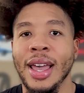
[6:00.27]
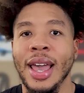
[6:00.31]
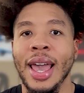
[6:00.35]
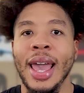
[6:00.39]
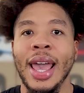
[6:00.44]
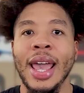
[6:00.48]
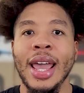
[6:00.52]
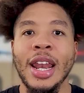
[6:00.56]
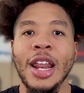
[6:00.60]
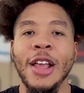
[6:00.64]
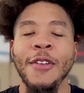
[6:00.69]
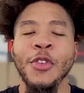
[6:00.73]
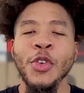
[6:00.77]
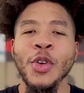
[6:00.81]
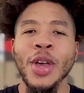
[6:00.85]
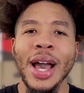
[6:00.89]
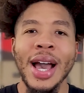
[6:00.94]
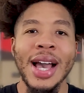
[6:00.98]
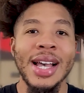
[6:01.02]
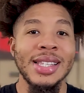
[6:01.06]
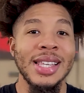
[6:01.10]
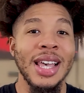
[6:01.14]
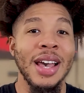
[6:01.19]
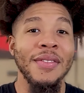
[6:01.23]
And if you
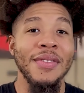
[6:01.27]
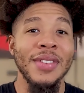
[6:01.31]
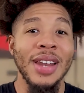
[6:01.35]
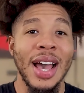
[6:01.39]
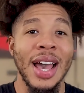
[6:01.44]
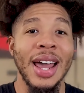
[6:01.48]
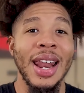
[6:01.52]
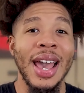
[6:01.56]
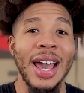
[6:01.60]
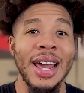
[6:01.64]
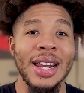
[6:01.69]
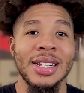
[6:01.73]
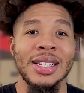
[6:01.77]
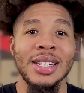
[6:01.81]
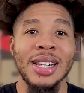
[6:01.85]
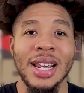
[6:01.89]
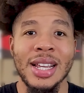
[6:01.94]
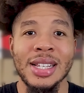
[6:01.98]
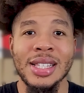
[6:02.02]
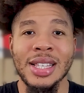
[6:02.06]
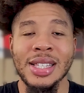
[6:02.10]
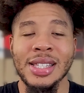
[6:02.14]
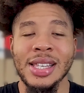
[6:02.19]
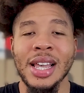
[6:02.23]
guys have not had a
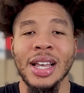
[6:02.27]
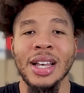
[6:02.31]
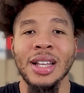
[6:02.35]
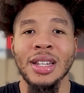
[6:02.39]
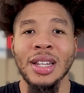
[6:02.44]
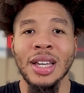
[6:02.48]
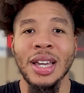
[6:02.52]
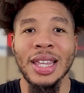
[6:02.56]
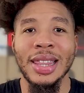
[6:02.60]
chance to take a look